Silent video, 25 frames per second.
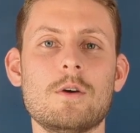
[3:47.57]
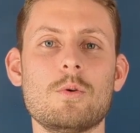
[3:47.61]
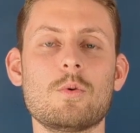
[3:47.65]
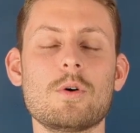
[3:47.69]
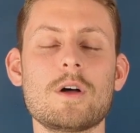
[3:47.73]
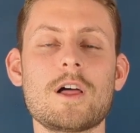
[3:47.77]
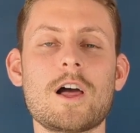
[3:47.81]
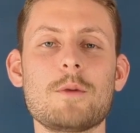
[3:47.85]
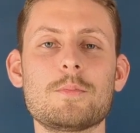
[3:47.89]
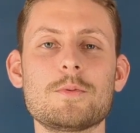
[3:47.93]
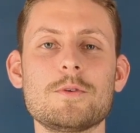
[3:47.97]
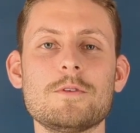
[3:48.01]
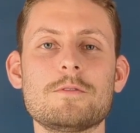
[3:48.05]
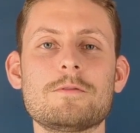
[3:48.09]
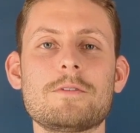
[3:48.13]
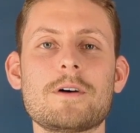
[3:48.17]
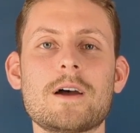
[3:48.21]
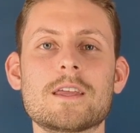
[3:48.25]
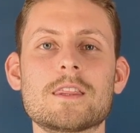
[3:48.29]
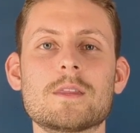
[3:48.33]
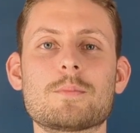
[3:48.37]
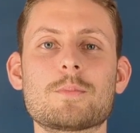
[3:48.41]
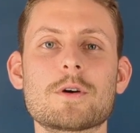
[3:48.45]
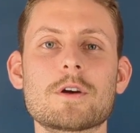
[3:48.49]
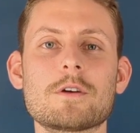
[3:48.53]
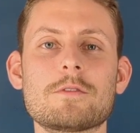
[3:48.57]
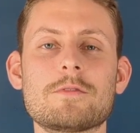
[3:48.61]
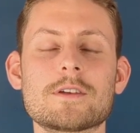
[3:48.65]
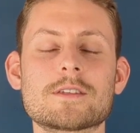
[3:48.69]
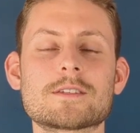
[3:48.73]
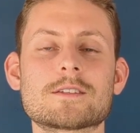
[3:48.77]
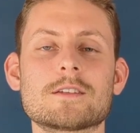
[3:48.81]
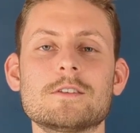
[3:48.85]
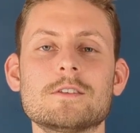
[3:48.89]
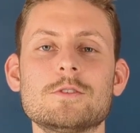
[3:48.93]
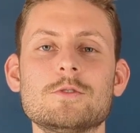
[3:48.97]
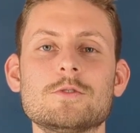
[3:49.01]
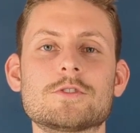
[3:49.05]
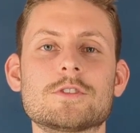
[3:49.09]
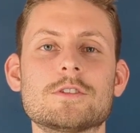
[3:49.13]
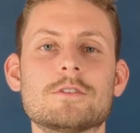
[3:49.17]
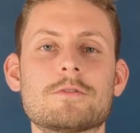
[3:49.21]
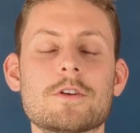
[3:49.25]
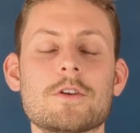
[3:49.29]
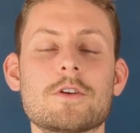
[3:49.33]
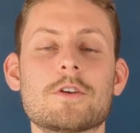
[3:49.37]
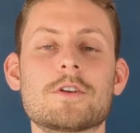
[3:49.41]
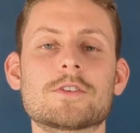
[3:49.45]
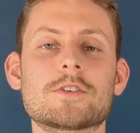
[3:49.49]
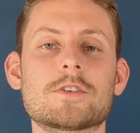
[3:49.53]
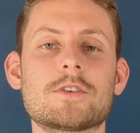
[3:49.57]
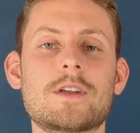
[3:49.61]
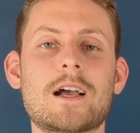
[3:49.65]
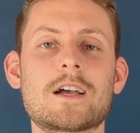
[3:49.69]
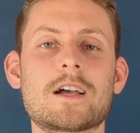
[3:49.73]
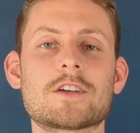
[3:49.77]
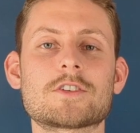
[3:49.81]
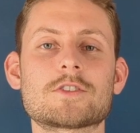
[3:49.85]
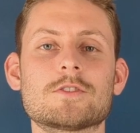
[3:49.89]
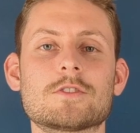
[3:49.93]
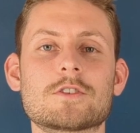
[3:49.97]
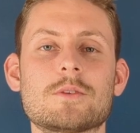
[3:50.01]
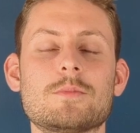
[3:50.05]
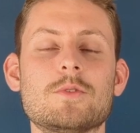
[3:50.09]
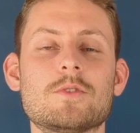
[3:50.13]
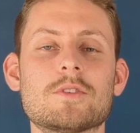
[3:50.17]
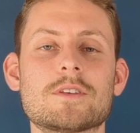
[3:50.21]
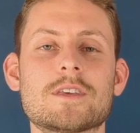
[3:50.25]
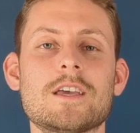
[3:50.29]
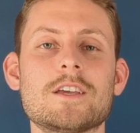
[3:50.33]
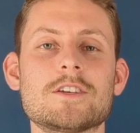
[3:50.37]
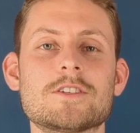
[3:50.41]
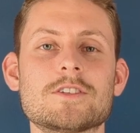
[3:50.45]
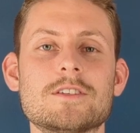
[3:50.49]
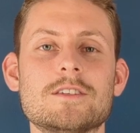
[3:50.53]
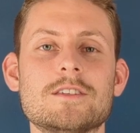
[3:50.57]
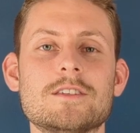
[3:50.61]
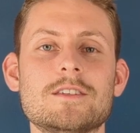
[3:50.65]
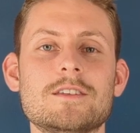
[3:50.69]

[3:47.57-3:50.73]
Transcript: We'll help you find the perfect solution for your international communication